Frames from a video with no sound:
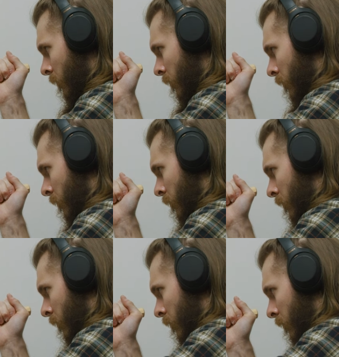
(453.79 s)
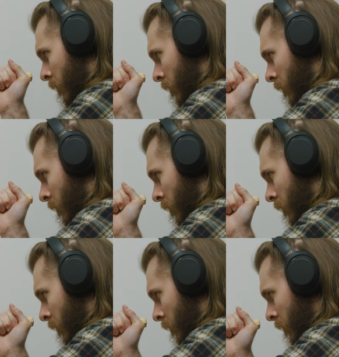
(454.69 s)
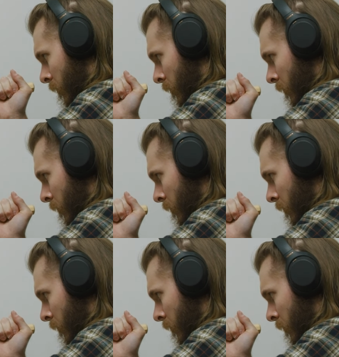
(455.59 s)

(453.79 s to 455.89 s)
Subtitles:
(silence)